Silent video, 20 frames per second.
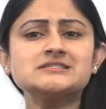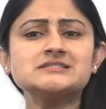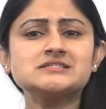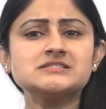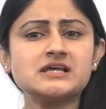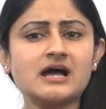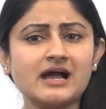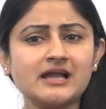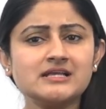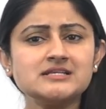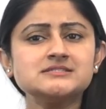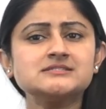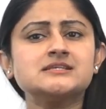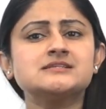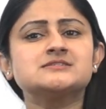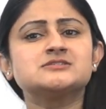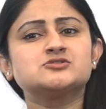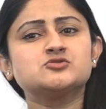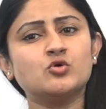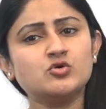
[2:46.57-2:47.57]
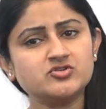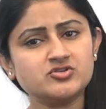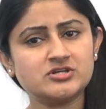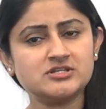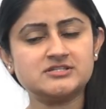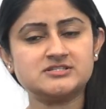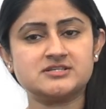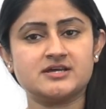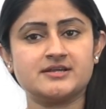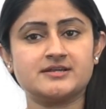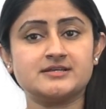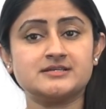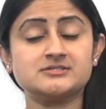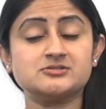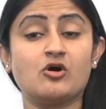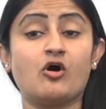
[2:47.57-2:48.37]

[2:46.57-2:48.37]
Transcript: Science and Social Studies